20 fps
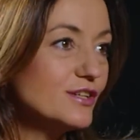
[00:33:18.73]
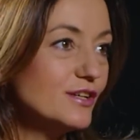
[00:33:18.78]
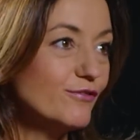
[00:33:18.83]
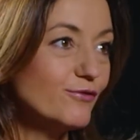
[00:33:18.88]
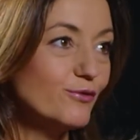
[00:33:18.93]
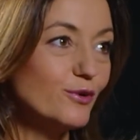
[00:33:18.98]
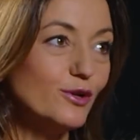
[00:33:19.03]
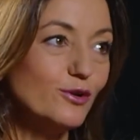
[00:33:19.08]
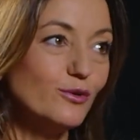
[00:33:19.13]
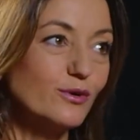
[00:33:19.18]
If
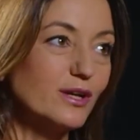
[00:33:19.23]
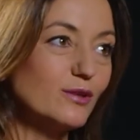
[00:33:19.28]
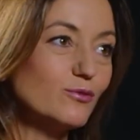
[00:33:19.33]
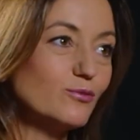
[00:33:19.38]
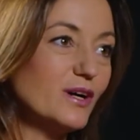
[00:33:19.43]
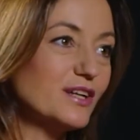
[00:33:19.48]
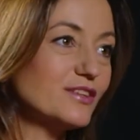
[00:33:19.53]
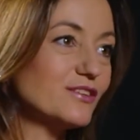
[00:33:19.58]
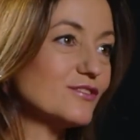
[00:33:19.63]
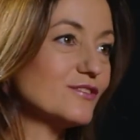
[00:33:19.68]
we look at
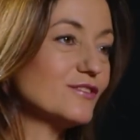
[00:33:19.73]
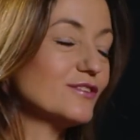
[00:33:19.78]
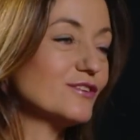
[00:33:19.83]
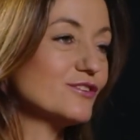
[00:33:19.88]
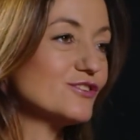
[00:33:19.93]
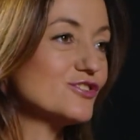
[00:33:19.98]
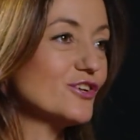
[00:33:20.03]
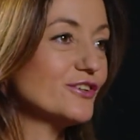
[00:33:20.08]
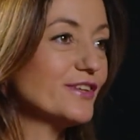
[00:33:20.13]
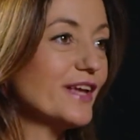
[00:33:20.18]
what
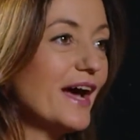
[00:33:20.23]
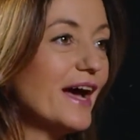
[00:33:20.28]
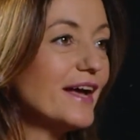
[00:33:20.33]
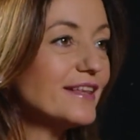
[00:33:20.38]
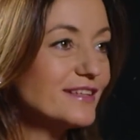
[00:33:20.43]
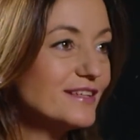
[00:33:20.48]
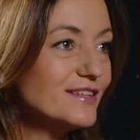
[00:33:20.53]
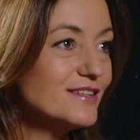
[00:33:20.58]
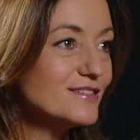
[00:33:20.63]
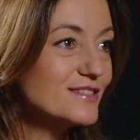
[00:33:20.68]
John
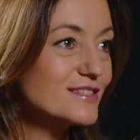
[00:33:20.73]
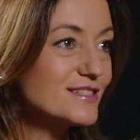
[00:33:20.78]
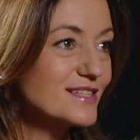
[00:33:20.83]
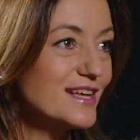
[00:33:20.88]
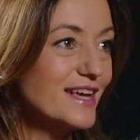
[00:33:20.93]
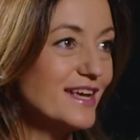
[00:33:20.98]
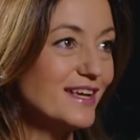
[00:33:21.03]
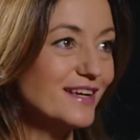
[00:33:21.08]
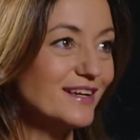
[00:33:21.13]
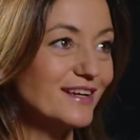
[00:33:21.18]
Hattie is
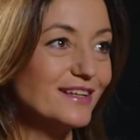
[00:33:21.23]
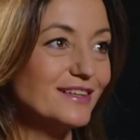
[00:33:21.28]
saying,